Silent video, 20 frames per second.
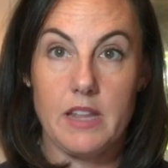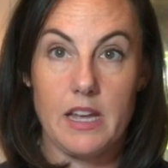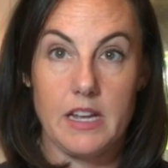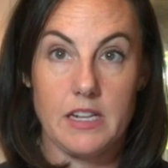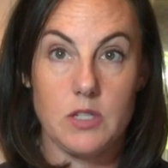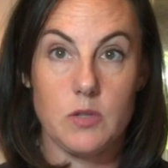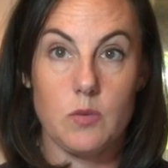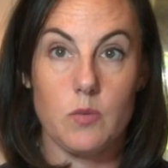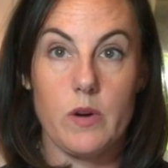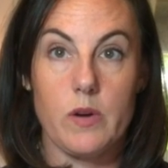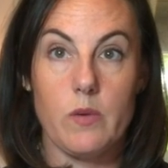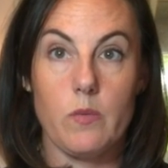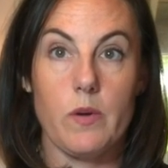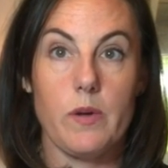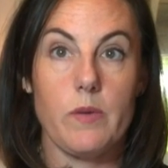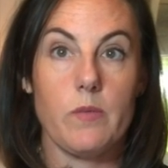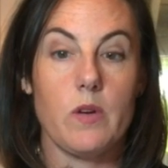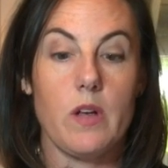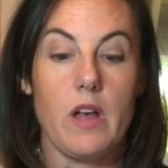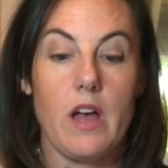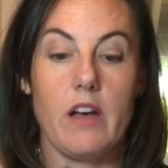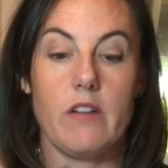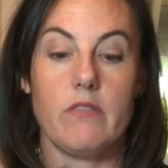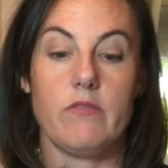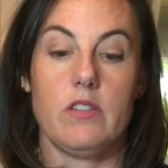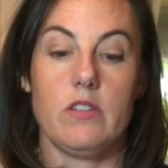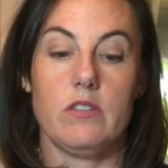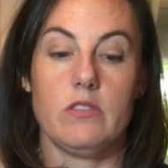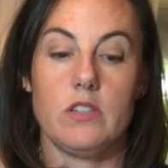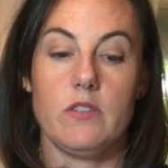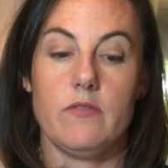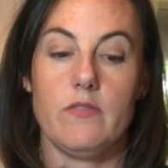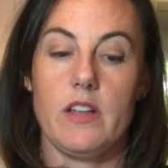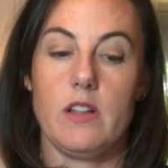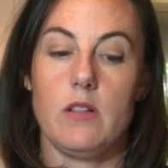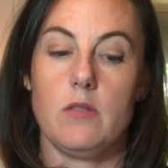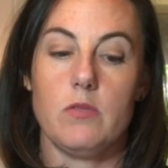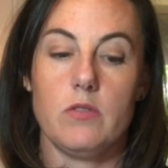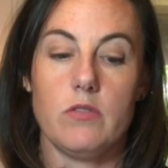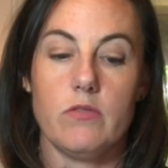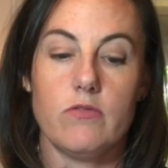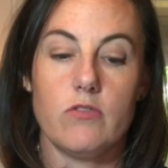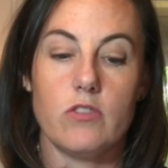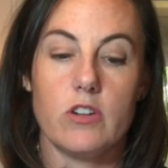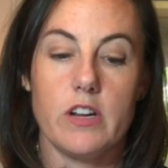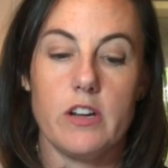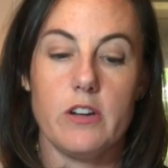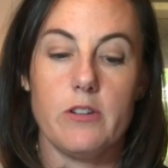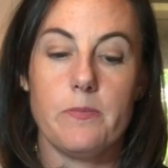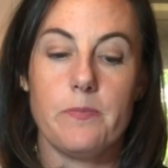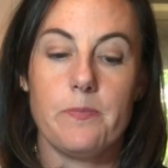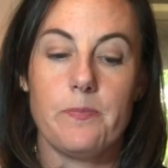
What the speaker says: that's when we will have those available for you.